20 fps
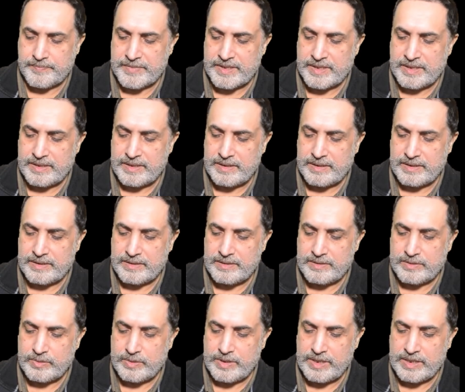
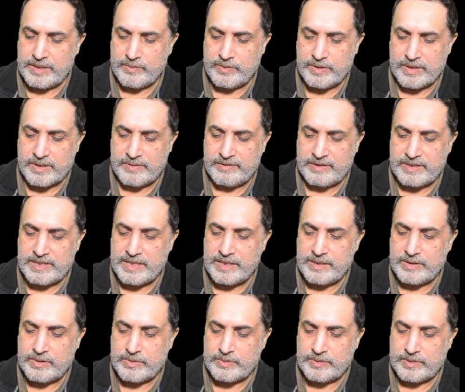doing whatever
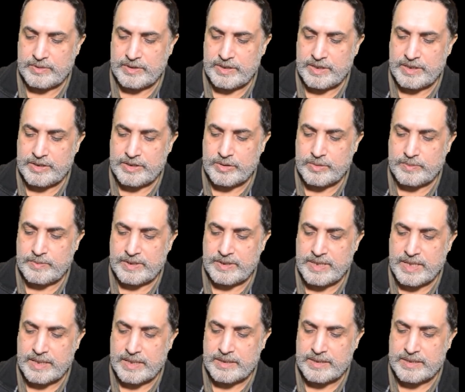needs to be
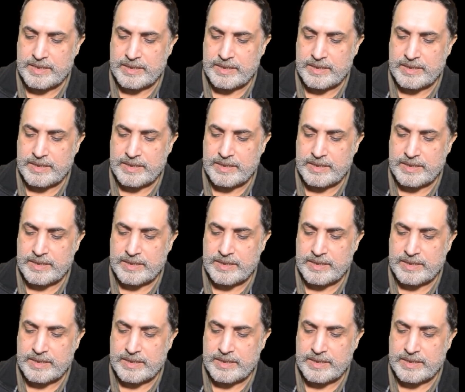done,